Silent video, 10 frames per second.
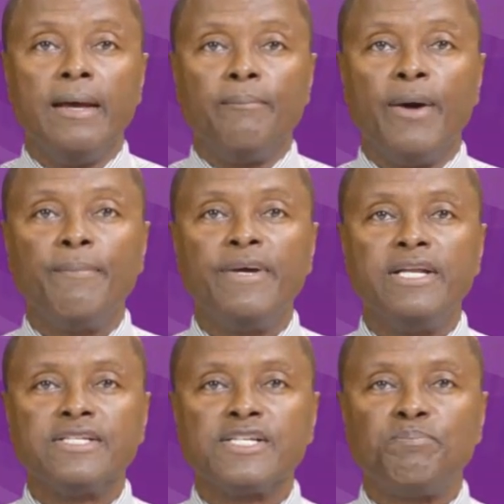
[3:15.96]

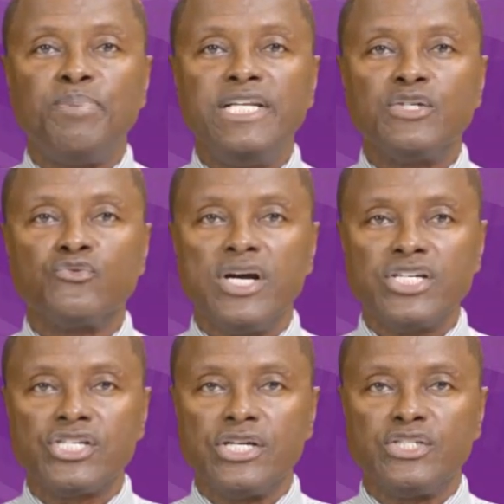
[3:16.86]
Barbados has beaten
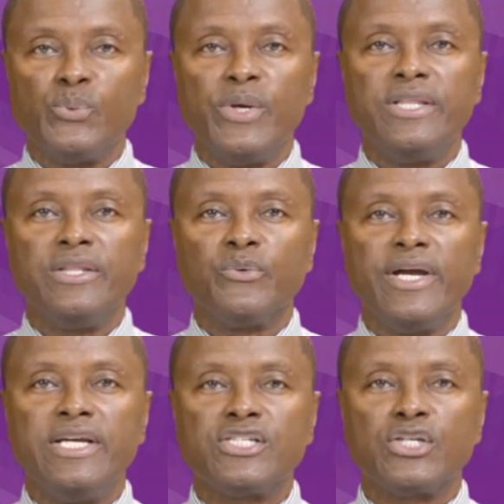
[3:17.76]
Russia to win the
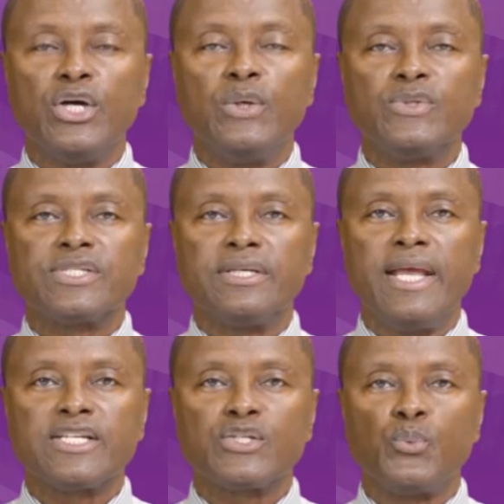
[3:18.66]
race to host the
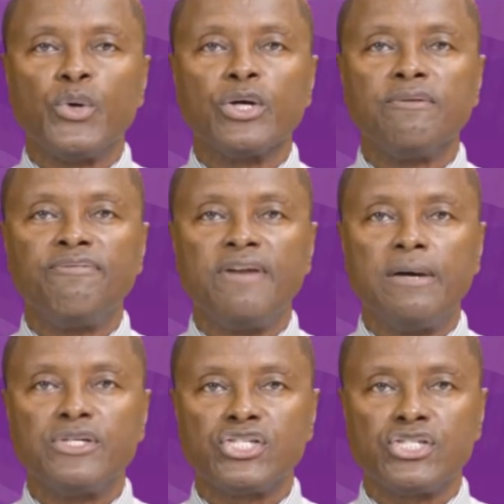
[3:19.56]
next World
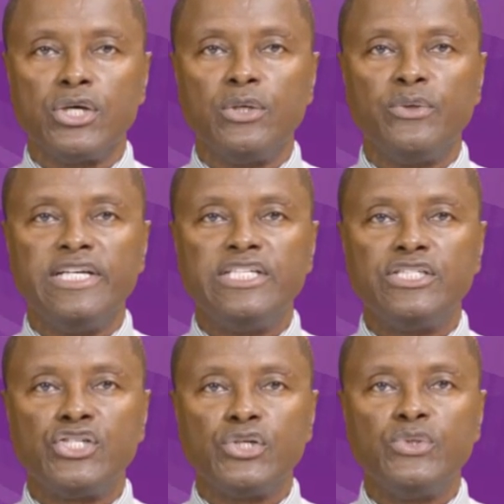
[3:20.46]
Flower Show
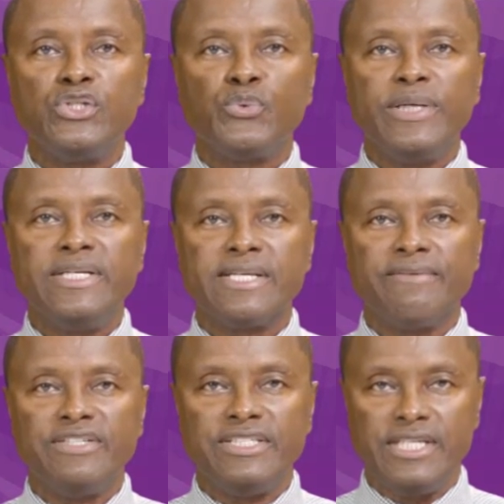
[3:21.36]
in June
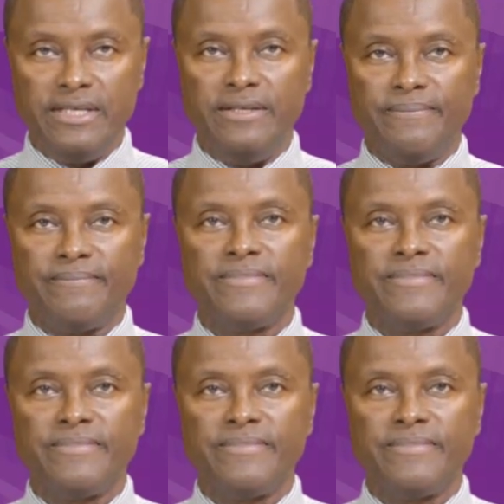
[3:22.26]
2017.